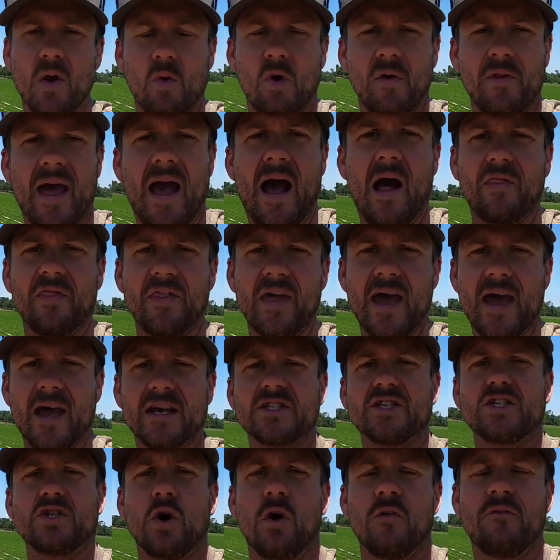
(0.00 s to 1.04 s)
Without
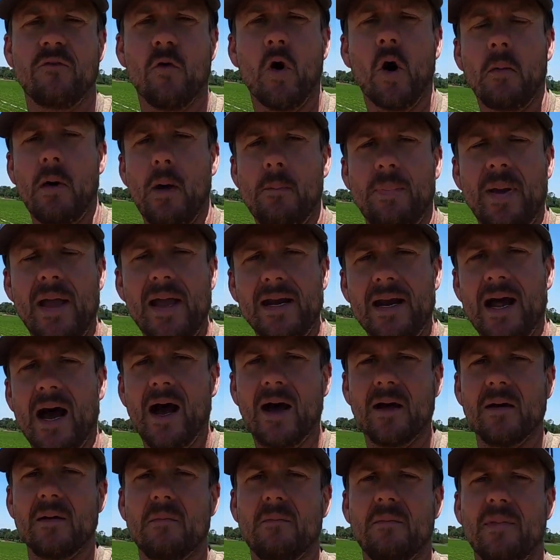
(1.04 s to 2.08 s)
this, you'll form a
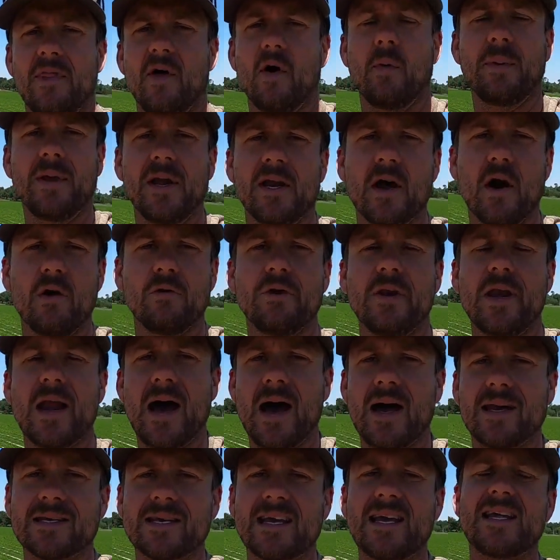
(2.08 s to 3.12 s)
peanut, but there'll be no
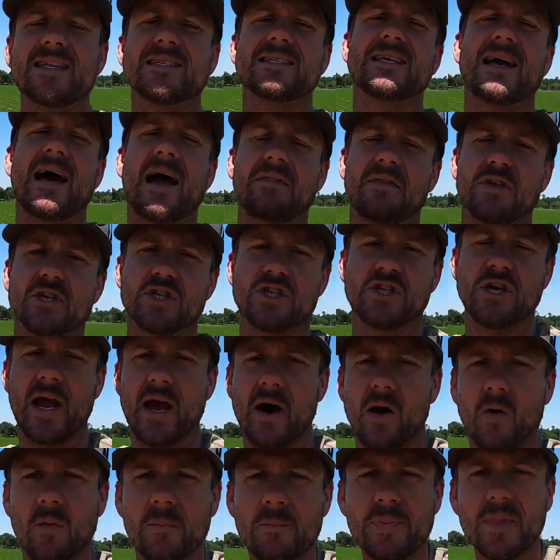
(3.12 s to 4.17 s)
nut inside the
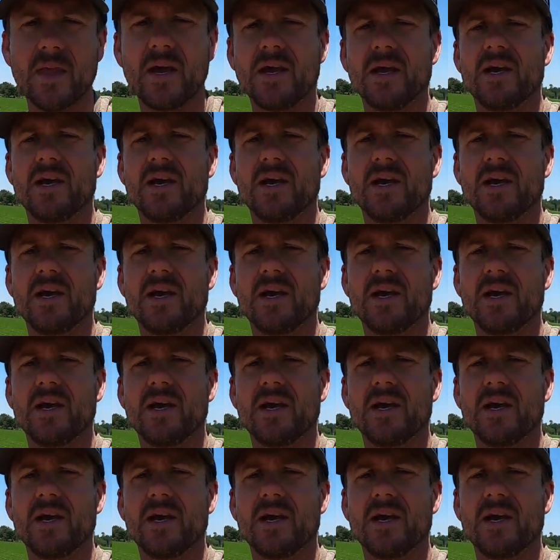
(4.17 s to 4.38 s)
shell.